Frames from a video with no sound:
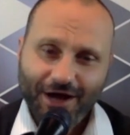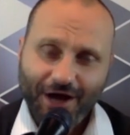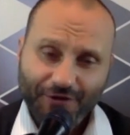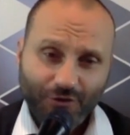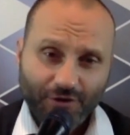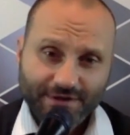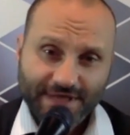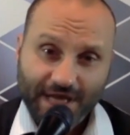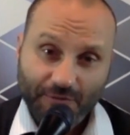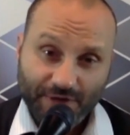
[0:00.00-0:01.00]
I thought
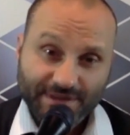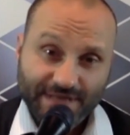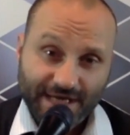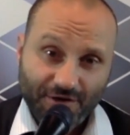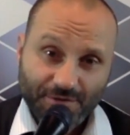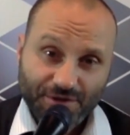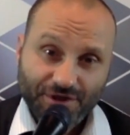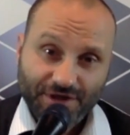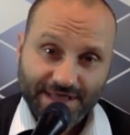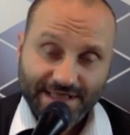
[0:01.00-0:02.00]
today we could take an
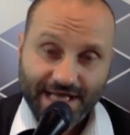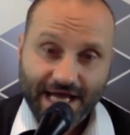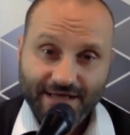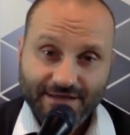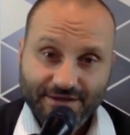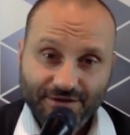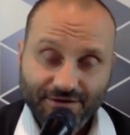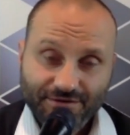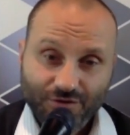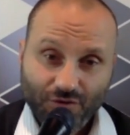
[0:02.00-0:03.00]
opportunity today
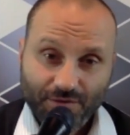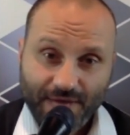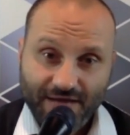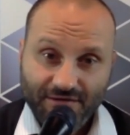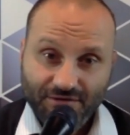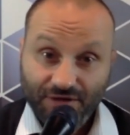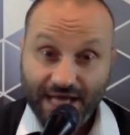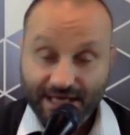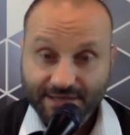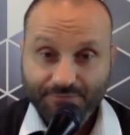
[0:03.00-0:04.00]
to talk about your
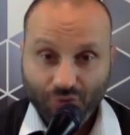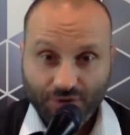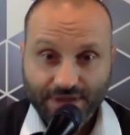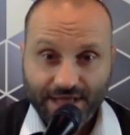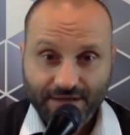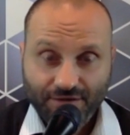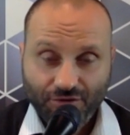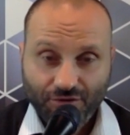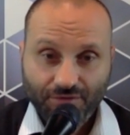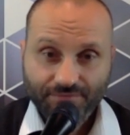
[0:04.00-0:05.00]
latest book that
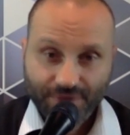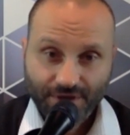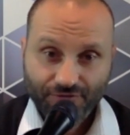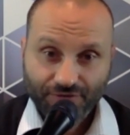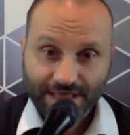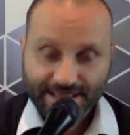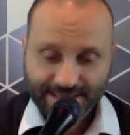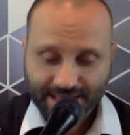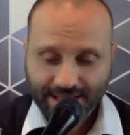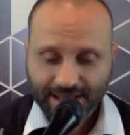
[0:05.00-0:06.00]
you're
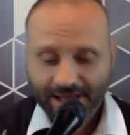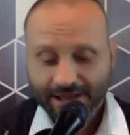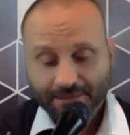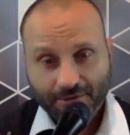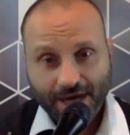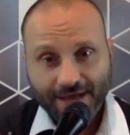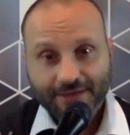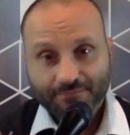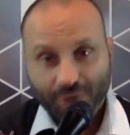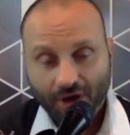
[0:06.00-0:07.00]
releasing, A
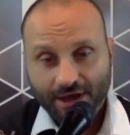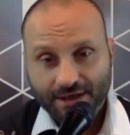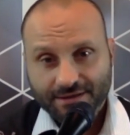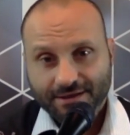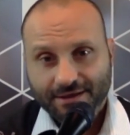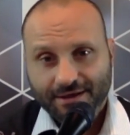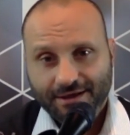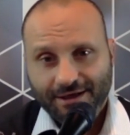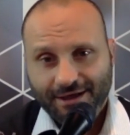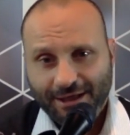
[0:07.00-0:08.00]
Liberated Mind,
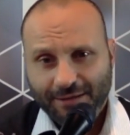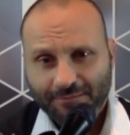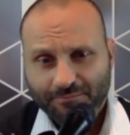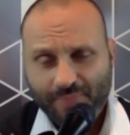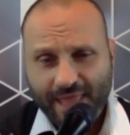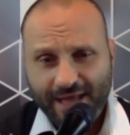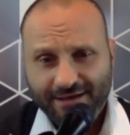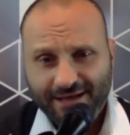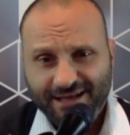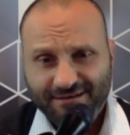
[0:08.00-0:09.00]
and
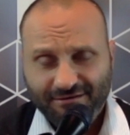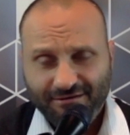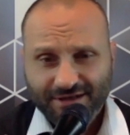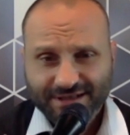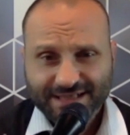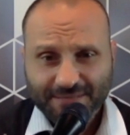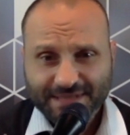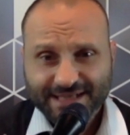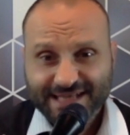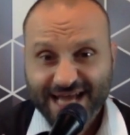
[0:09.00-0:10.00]
in some
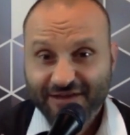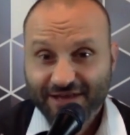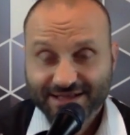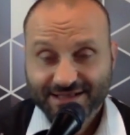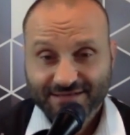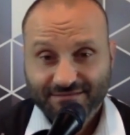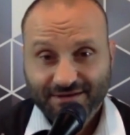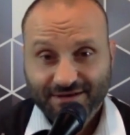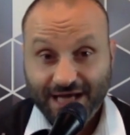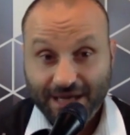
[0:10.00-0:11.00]
sense how that's
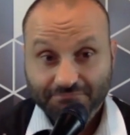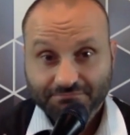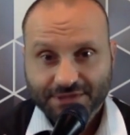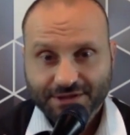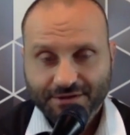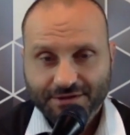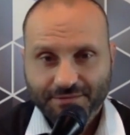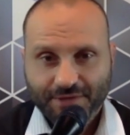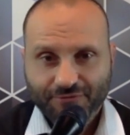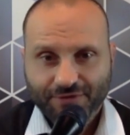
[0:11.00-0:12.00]
come to
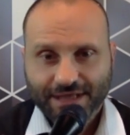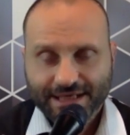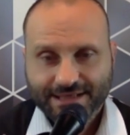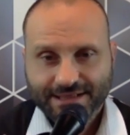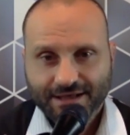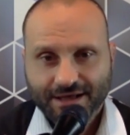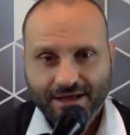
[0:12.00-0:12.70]
be released